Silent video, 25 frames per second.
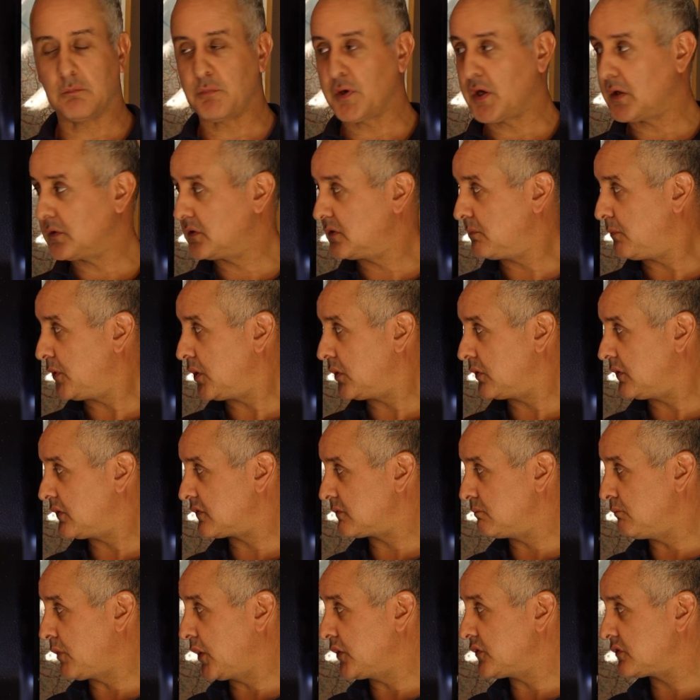but to be
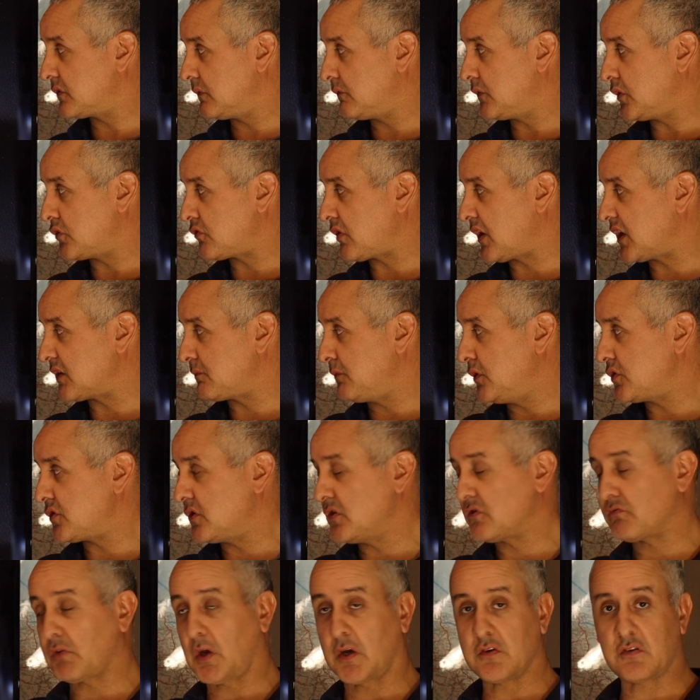honest, most of the
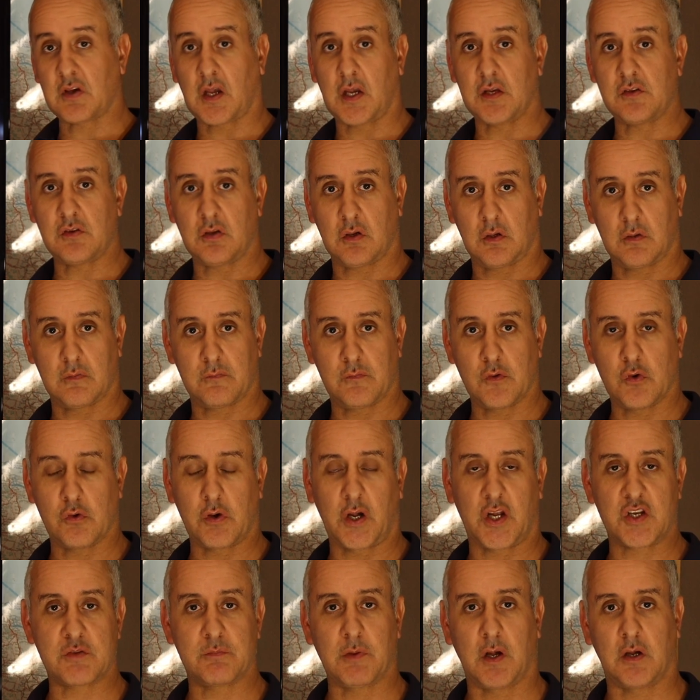transmission's rotating in
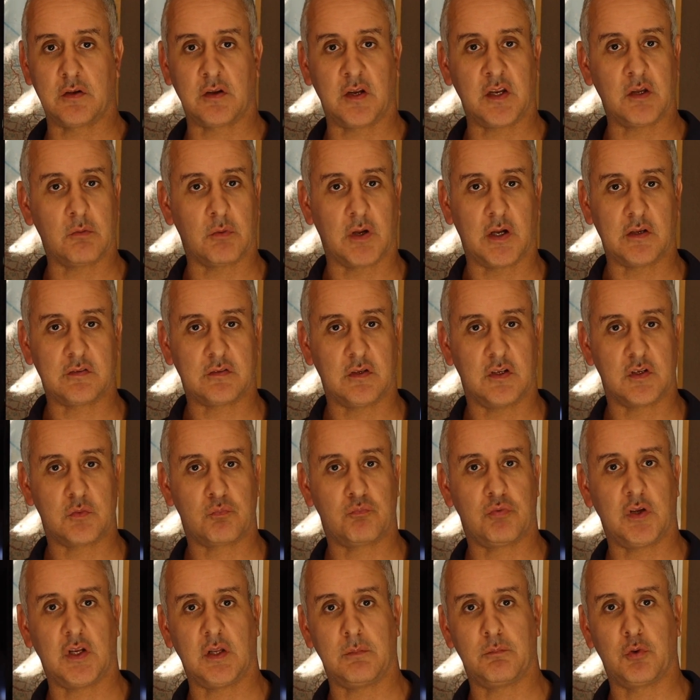4H mode anyway, so it's
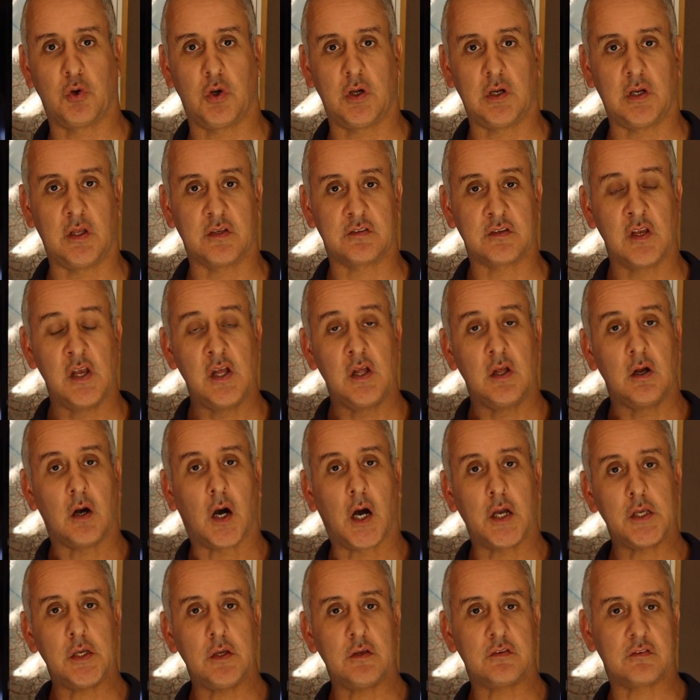pretty pointless.
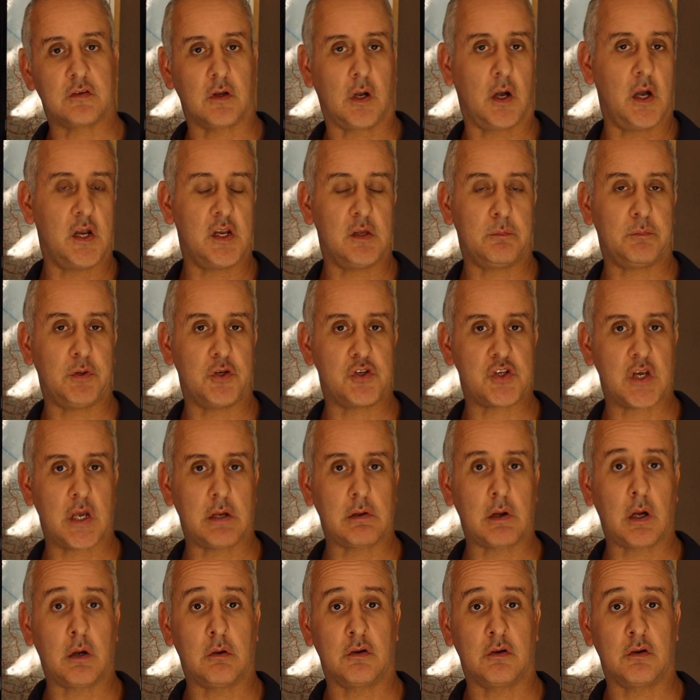I used to own a Pajero.